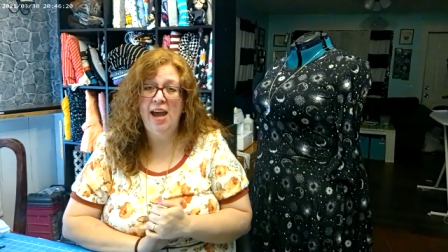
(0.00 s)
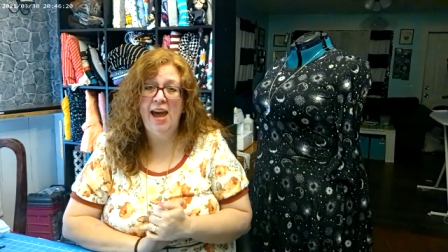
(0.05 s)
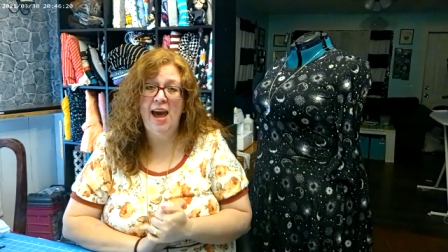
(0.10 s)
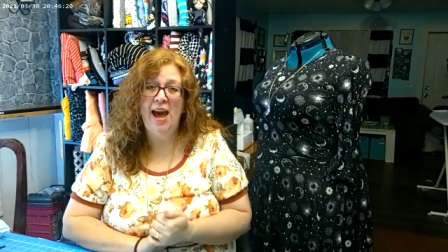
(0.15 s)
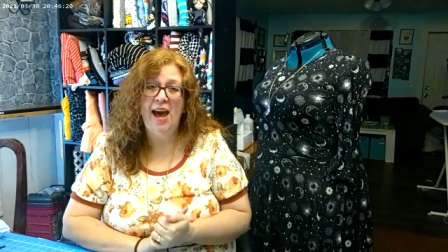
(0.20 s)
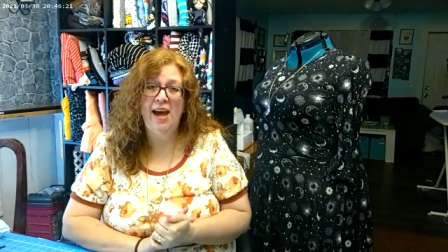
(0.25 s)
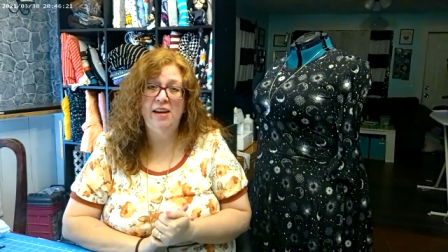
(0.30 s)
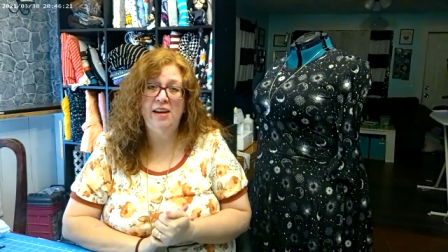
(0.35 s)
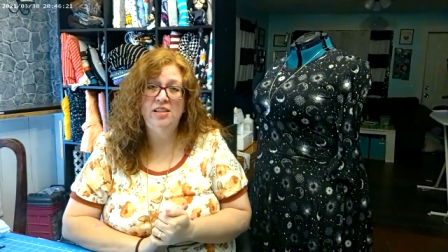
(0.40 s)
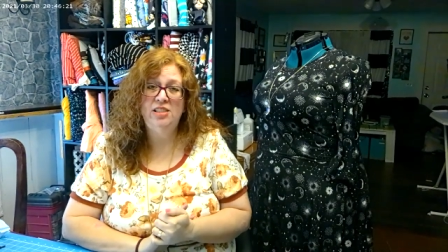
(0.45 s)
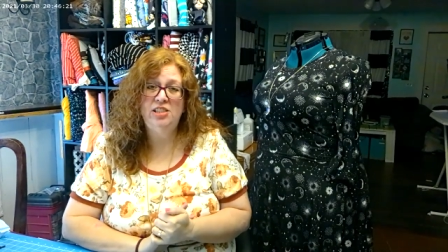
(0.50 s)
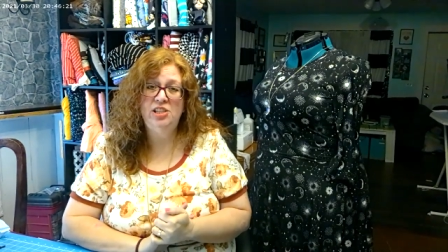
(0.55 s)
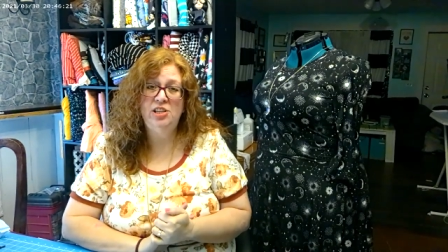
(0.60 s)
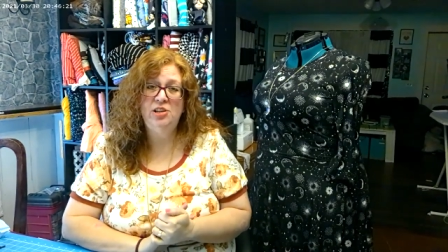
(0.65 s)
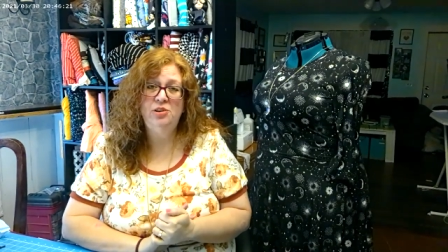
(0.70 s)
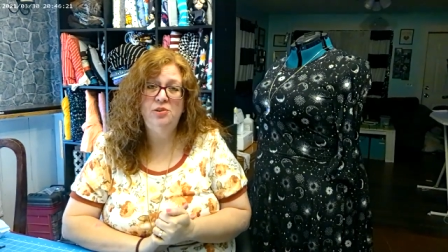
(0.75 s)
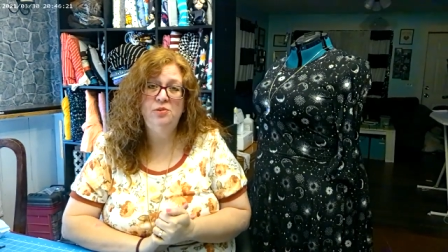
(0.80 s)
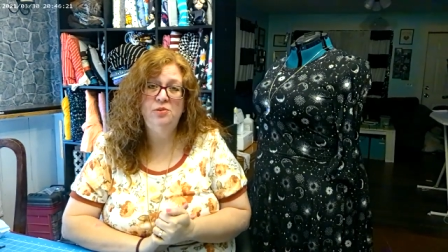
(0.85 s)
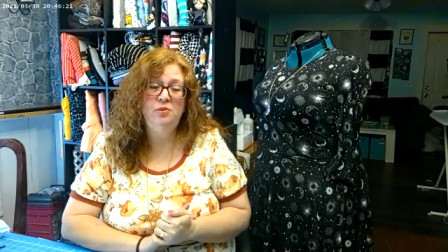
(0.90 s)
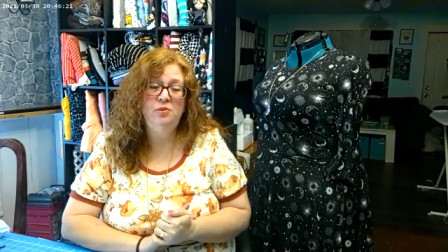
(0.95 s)
added
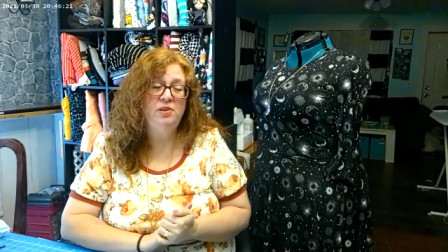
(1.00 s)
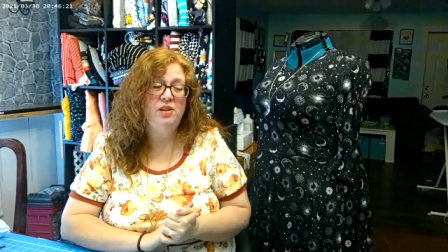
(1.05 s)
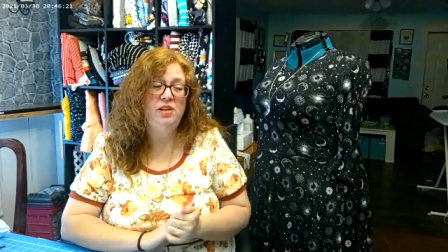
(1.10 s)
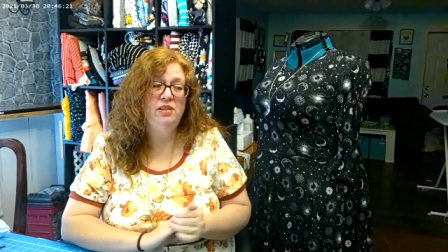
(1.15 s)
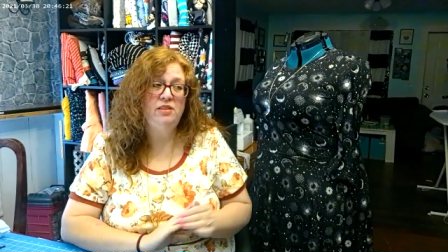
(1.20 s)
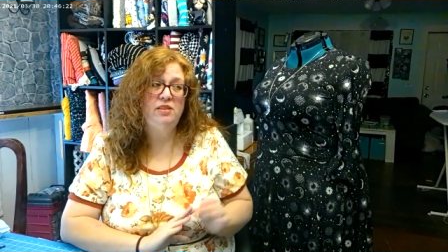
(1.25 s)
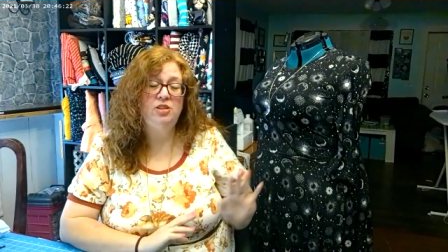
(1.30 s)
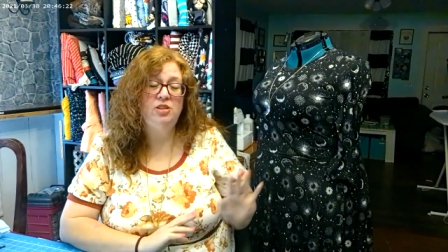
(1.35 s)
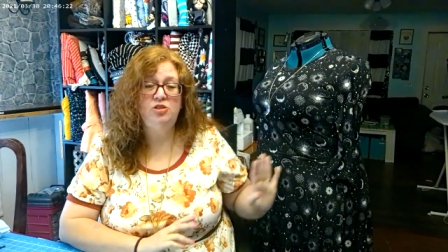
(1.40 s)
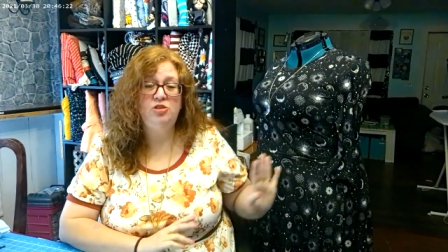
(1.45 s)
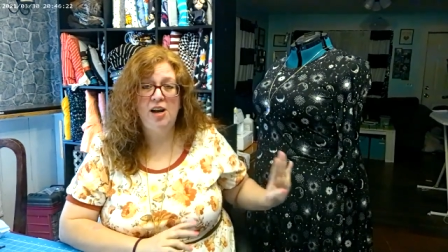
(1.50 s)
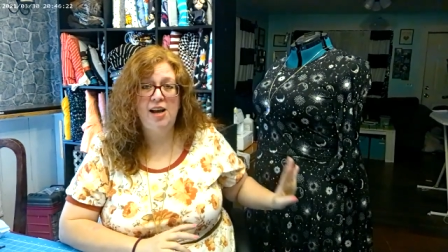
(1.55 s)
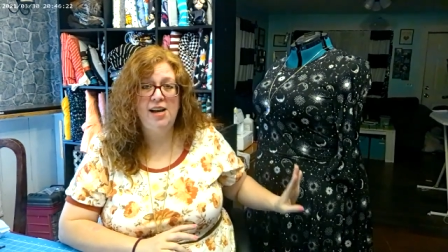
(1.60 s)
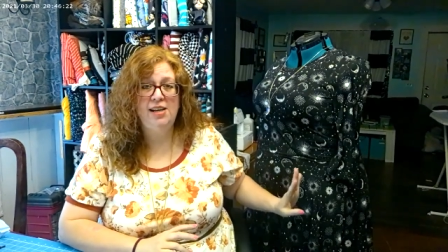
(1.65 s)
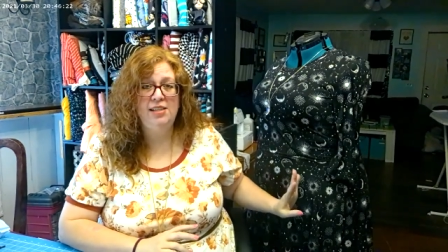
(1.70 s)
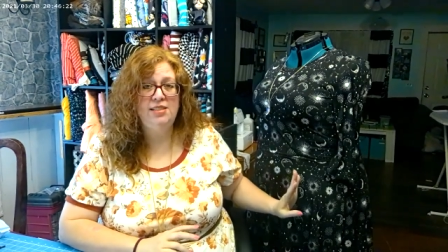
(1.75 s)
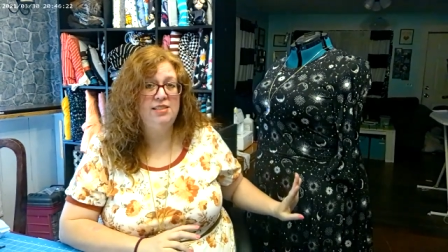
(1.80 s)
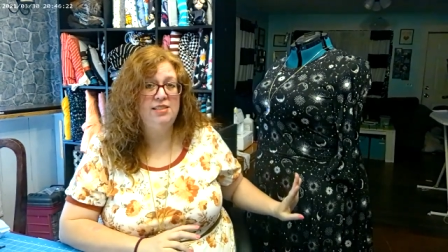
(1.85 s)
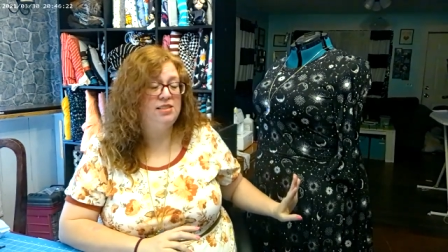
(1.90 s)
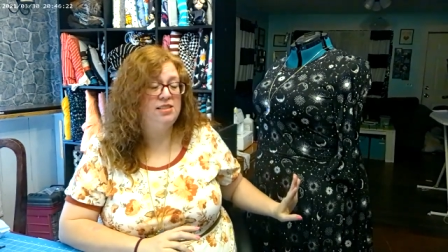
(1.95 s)
to the
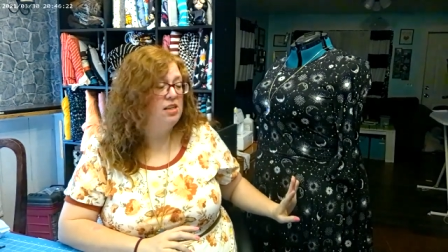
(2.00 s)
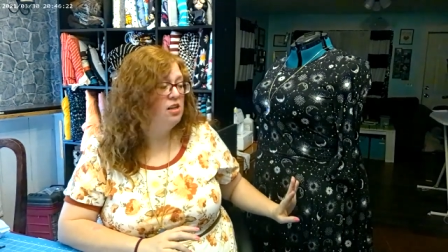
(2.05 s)
dress